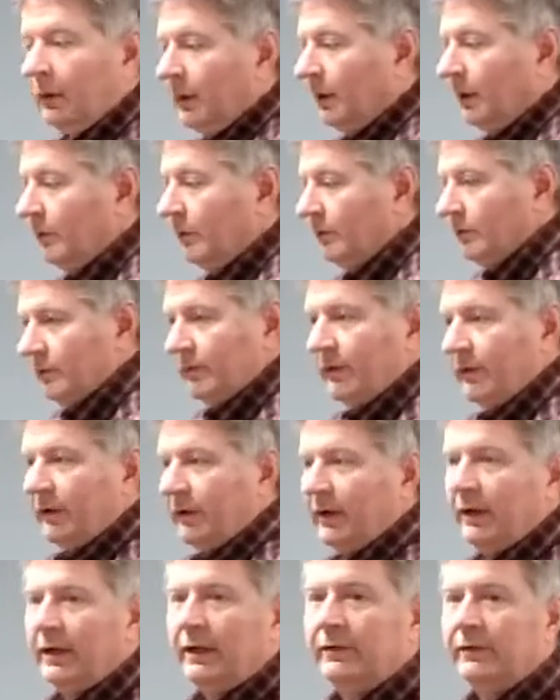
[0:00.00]
It was
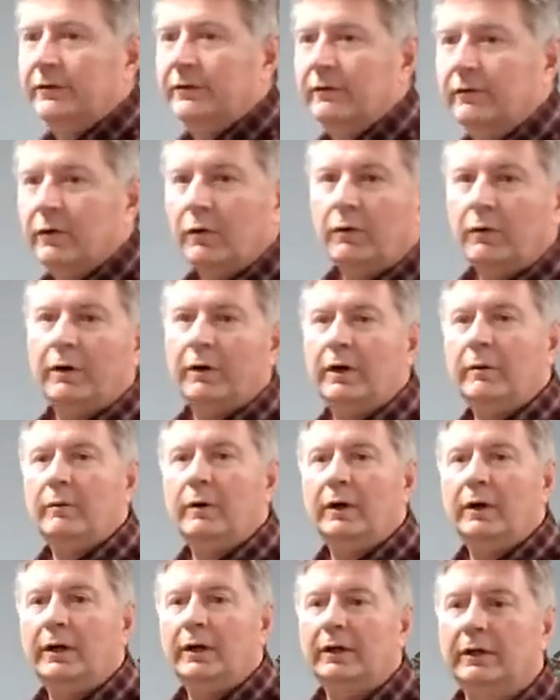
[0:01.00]
very nice of Corey to
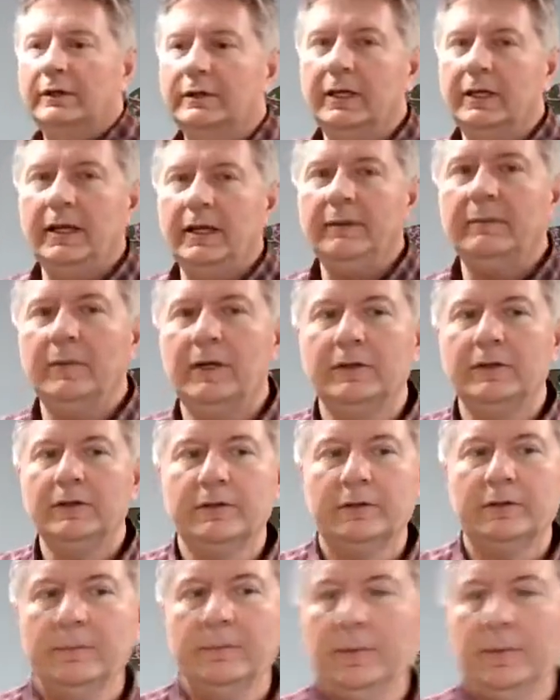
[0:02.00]
bring in the tape
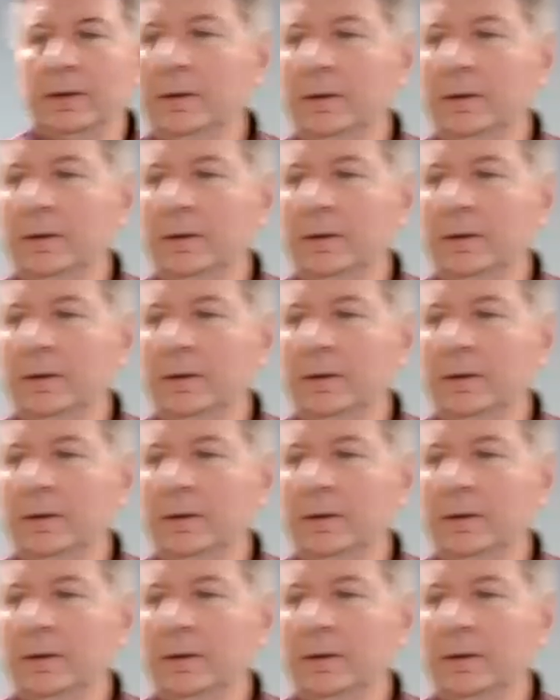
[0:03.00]
measure, but